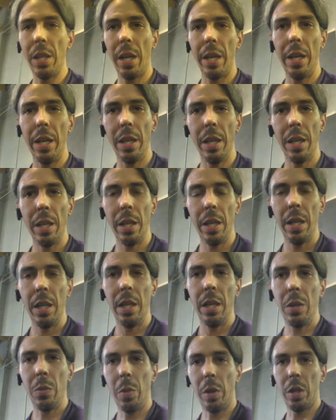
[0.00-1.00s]
it,
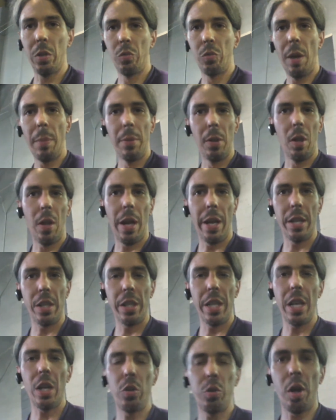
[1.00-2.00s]
one of the rubber lines,
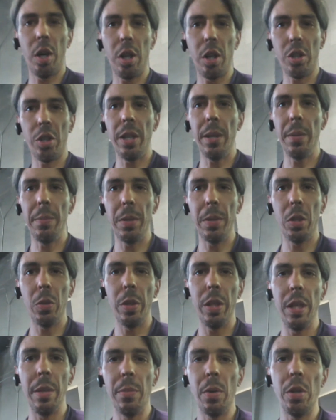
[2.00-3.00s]
they crushed it between
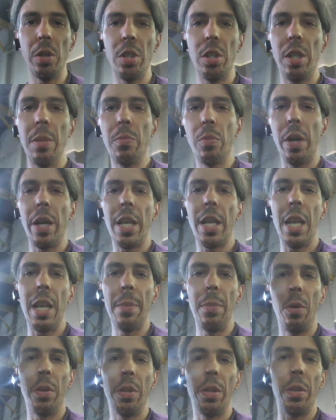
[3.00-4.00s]
the emergency brake
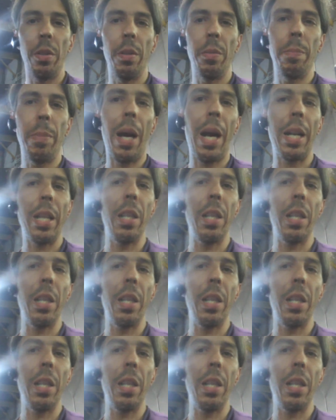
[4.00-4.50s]
cable and the body of the